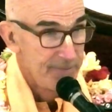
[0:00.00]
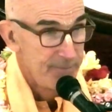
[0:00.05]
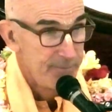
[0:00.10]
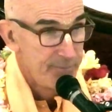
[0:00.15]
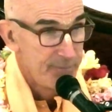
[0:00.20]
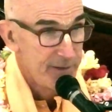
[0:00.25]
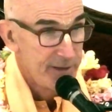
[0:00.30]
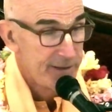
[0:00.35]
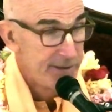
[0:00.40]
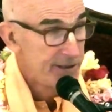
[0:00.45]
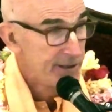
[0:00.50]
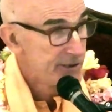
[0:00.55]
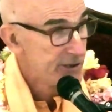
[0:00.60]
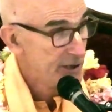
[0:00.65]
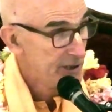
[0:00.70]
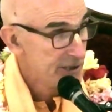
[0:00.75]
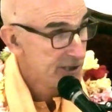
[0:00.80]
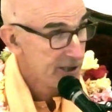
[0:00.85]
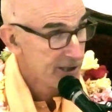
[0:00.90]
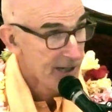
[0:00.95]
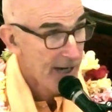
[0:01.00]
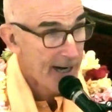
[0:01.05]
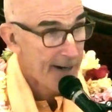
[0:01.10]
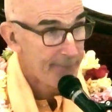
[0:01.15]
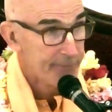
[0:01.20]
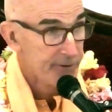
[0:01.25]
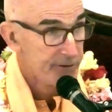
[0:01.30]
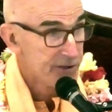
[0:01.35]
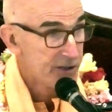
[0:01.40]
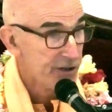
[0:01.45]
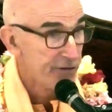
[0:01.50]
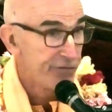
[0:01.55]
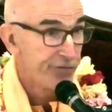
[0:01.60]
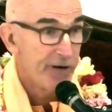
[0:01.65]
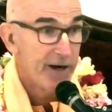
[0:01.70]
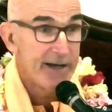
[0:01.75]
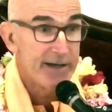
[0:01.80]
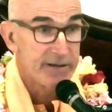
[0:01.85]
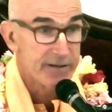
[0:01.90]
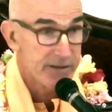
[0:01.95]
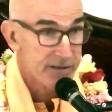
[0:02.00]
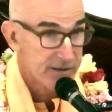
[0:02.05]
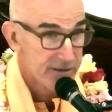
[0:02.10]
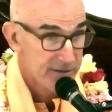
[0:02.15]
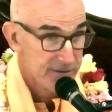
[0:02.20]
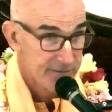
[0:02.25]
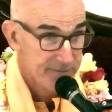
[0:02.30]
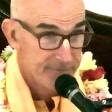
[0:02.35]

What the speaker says: And then she stopped and she faints.